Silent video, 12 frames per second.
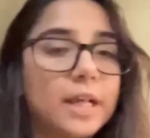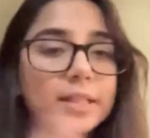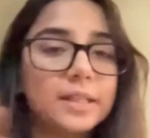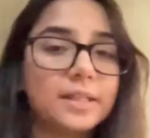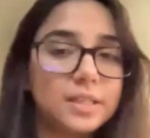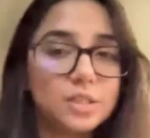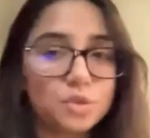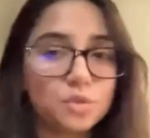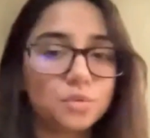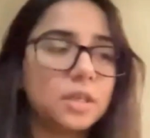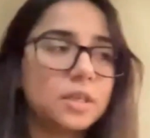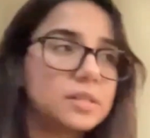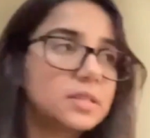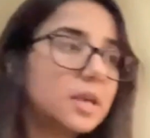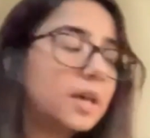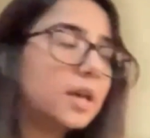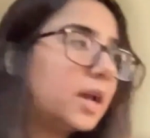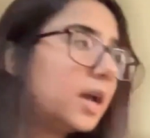I think these two things.
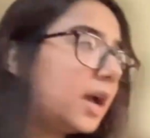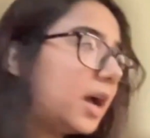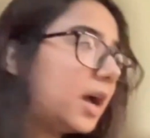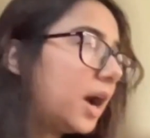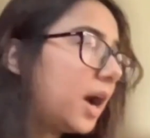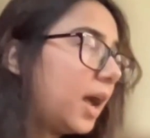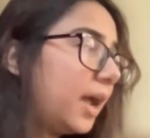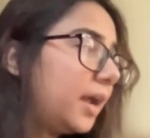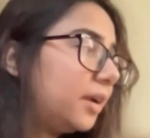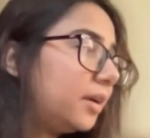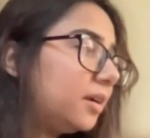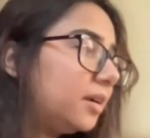And